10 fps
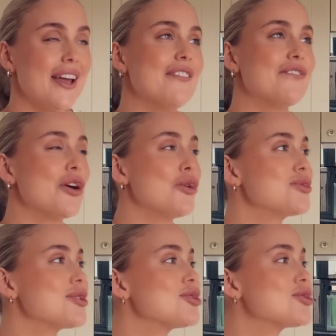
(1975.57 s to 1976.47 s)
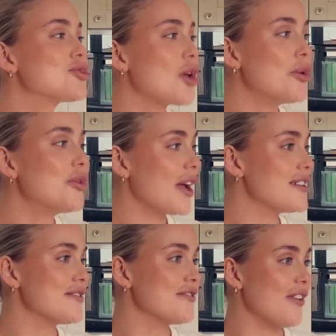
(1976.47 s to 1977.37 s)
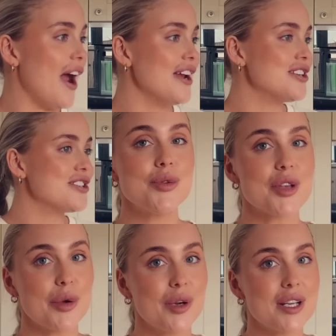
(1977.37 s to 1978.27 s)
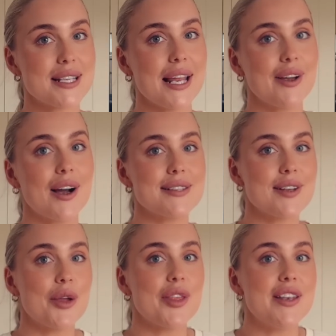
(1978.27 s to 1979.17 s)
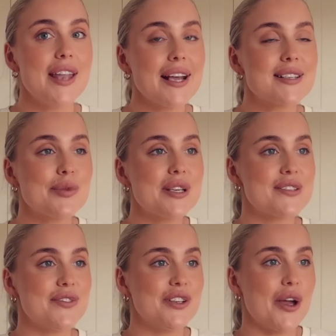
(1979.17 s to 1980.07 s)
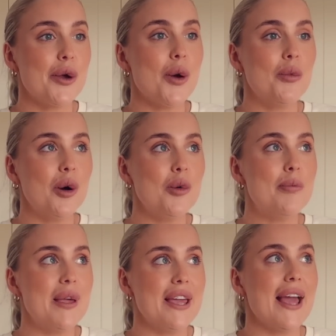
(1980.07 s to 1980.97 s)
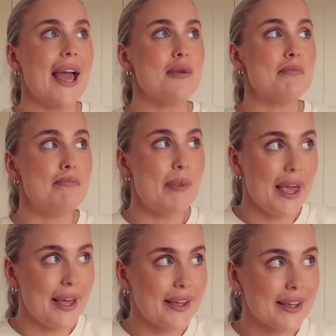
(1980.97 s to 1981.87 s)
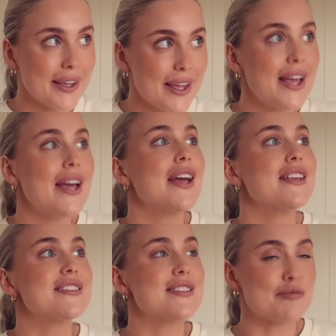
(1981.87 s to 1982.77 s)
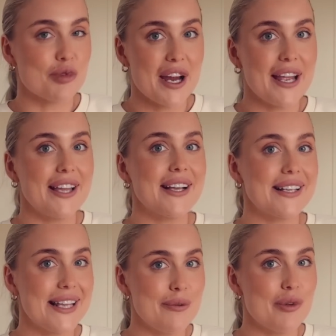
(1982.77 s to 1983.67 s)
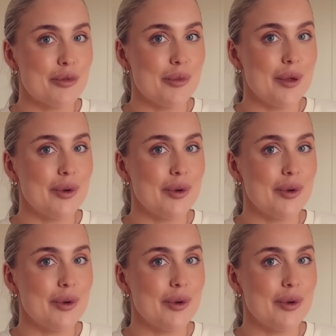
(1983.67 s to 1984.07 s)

It feels so nice and fresh. Also, wanted to let you guys know that next week's video will be a big spring clean with me.